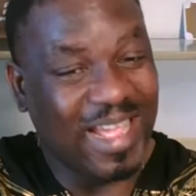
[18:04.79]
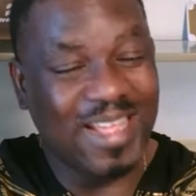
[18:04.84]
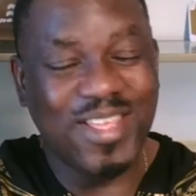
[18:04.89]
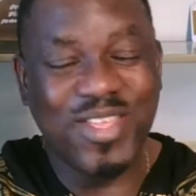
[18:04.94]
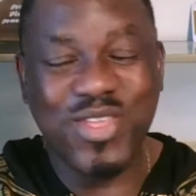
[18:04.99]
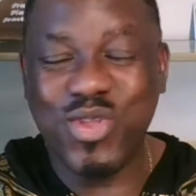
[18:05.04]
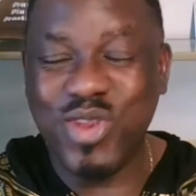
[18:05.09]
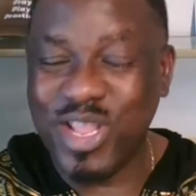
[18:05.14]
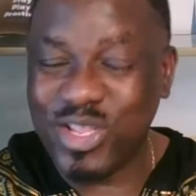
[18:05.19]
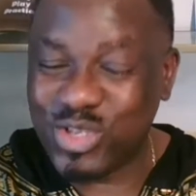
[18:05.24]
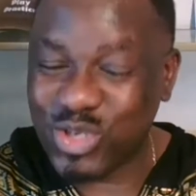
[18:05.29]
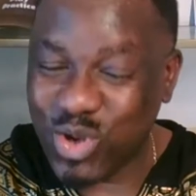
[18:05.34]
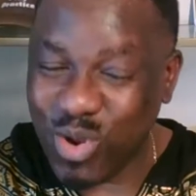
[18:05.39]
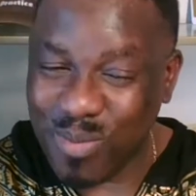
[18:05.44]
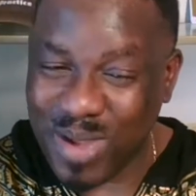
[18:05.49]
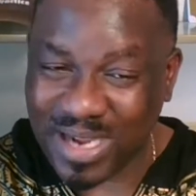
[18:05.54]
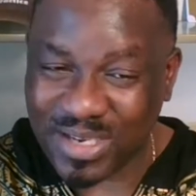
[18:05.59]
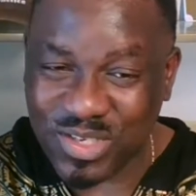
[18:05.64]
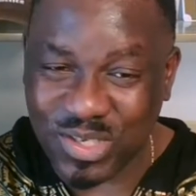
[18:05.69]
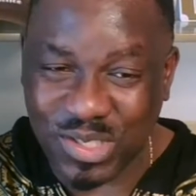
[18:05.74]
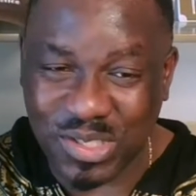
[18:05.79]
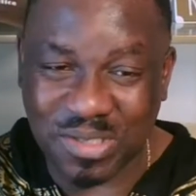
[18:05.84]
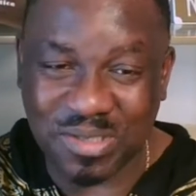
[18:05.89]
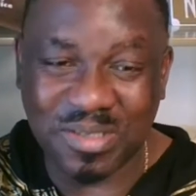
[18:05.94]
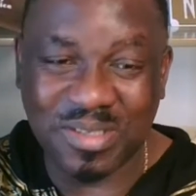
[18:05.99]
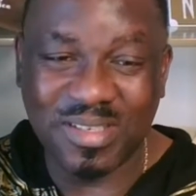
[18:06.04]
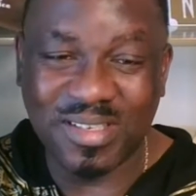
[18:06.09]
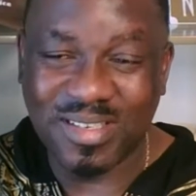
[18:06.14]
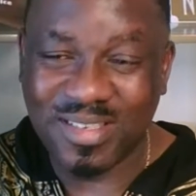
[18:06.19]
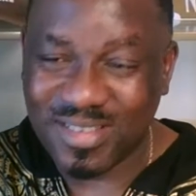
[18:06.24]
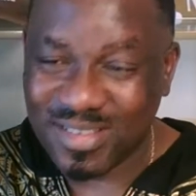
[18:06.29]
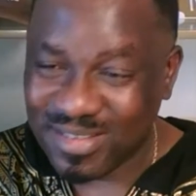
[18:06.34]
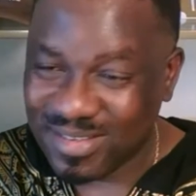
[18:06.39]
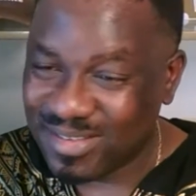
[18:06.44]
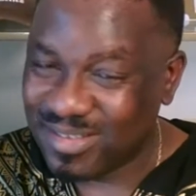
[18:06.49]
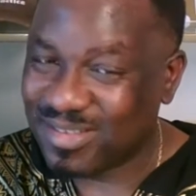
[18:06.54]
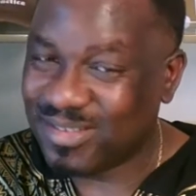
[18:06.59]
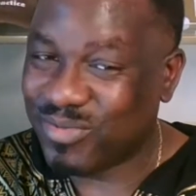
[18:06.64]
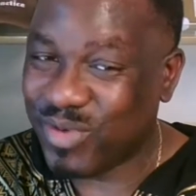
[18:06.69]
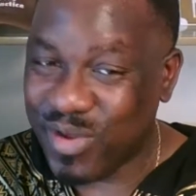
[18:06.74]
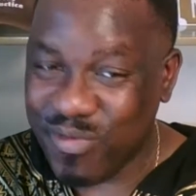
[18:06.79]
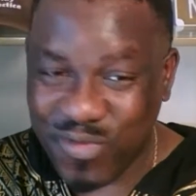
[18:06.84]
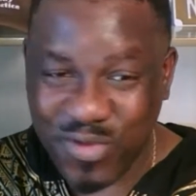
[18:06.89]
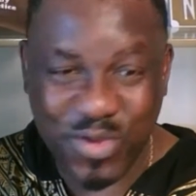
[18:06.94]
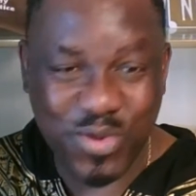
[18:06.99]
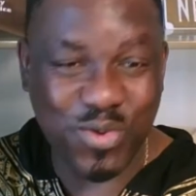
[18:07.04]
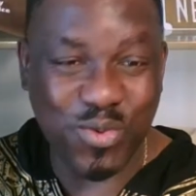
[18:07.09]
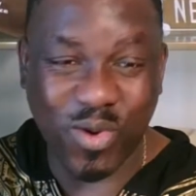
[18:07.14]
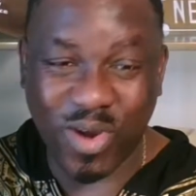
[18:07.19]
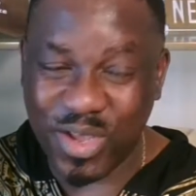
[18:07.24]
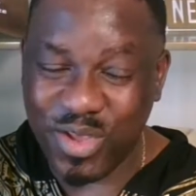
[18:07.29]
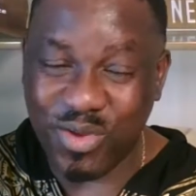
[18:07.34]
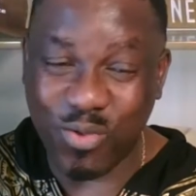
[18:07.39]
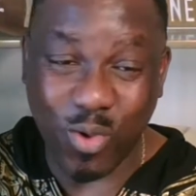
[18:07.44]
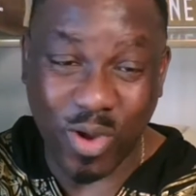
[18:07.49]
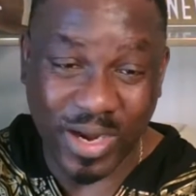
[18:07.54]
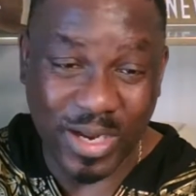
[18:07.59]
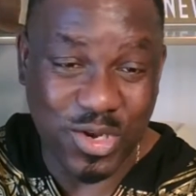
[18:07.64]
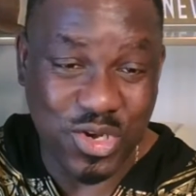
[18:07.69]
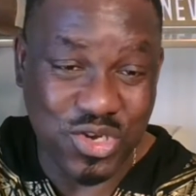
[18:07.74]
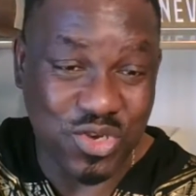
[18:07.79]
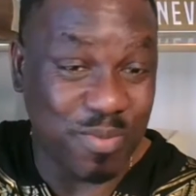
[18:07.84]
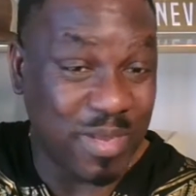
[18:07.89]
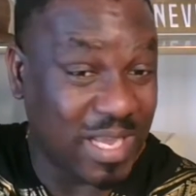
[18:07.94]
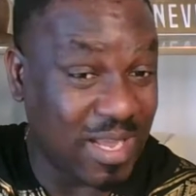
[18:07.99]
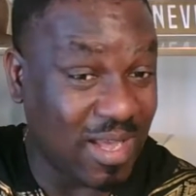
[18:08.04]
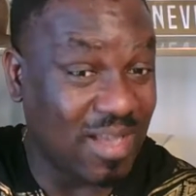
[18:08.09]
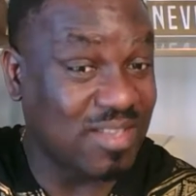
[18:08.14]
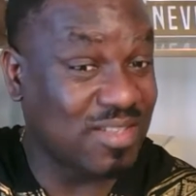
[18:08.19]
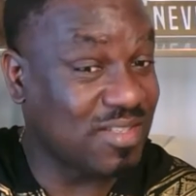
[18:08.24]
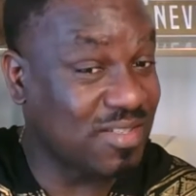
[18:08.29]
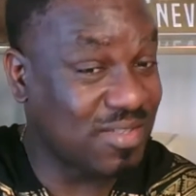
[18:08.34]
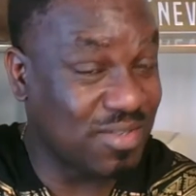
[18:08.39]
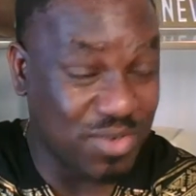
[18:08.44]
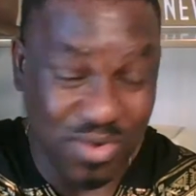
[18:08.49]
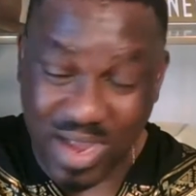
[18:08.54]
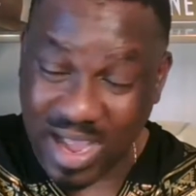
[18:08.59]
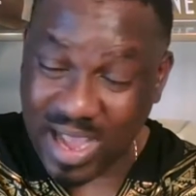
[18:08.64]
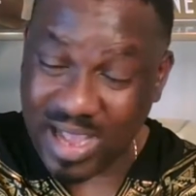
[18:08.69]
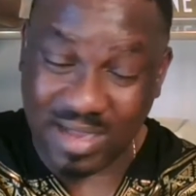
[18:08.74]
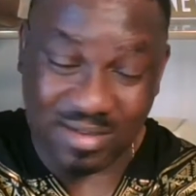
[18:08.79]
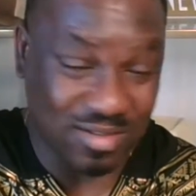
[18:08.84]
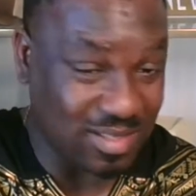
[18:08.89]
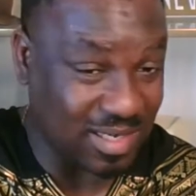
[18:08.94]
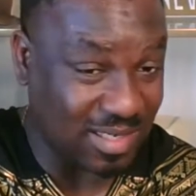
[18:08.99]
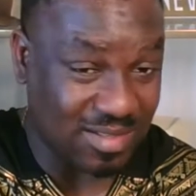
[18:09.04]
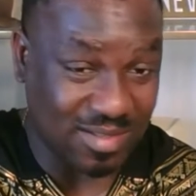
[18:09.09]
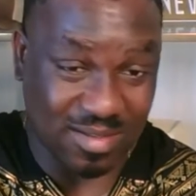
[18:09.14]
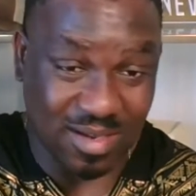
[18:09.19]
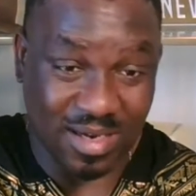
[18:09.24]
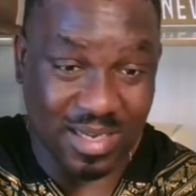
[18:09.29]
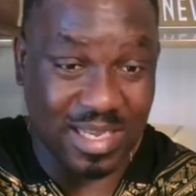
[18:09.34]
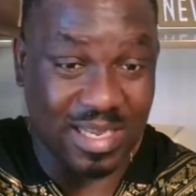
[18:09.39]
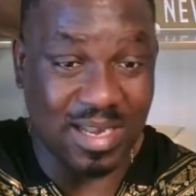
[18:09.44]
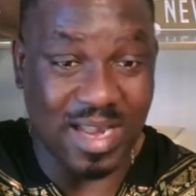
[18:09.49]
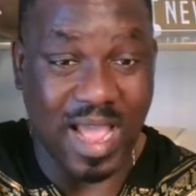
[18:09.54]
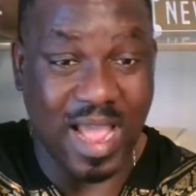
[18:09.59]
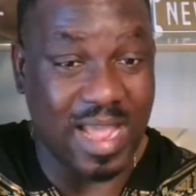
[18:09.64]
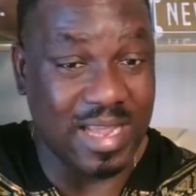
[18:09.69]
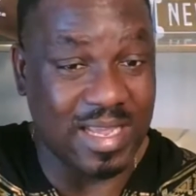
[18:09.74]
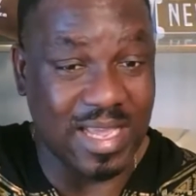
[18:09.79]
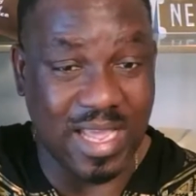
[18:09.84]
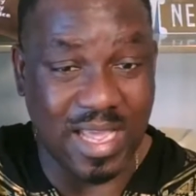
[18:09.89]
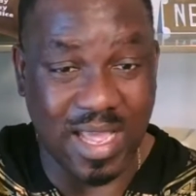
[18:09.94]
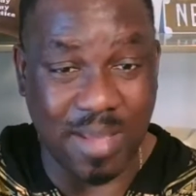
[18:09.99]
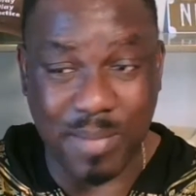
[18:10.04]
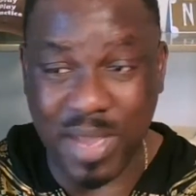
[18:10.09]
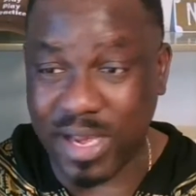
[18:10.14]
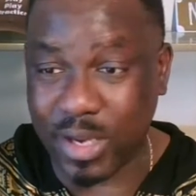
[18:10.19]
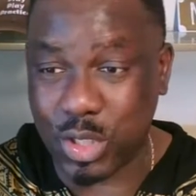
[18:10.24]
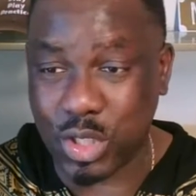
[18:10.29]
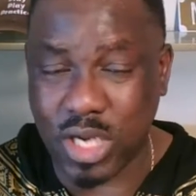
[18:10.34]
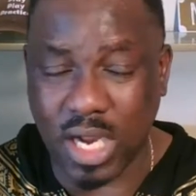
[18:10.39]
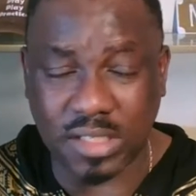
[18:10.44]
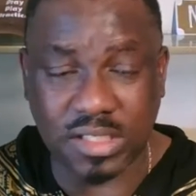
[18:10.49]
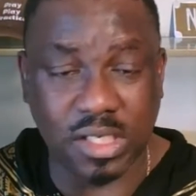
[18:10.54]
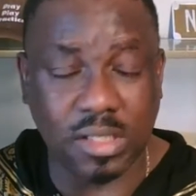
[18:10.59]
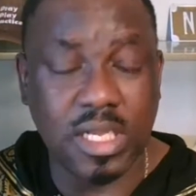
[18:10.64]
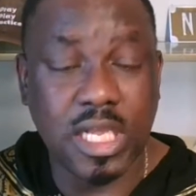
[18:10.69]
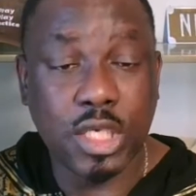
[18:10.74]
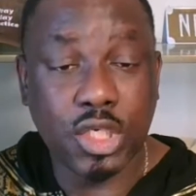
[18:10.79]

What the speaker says: You need to go back to review what you want to do because you are just talking like a medical doctor.